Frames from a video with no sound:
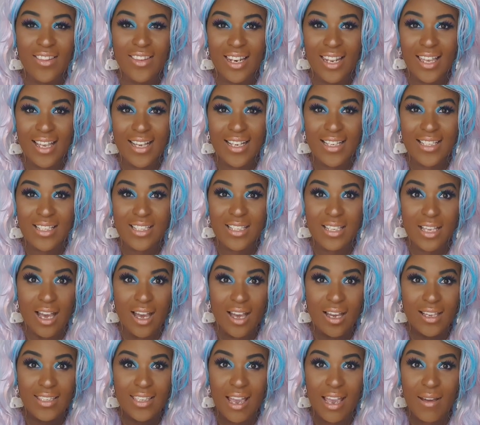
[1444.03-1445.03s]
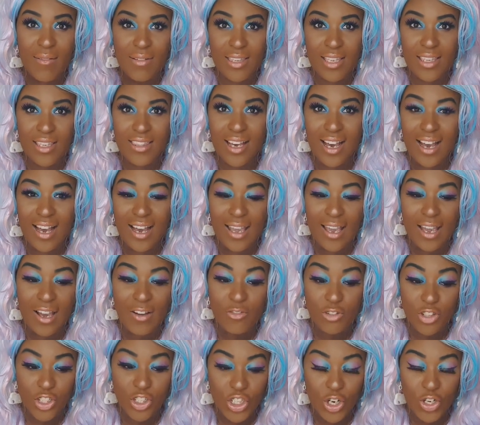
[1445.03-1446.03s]
the links to everything that I
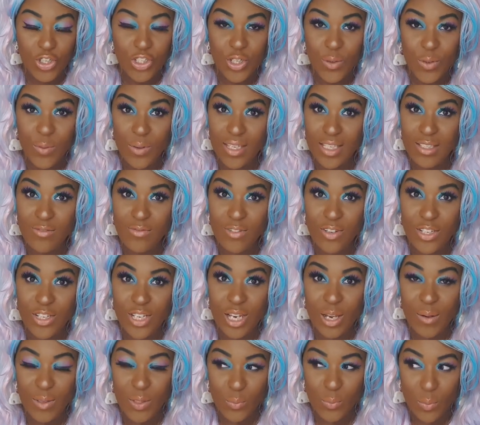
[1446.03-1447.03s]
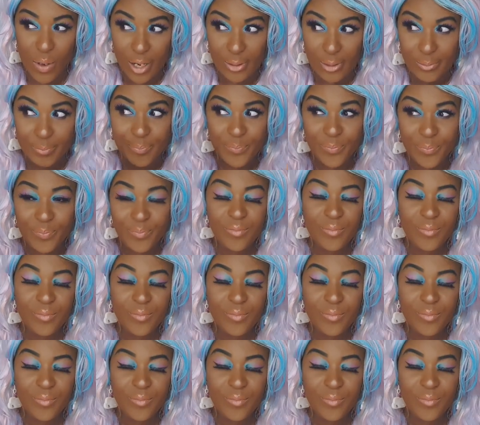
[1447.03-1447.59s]
have shown you in this video as well.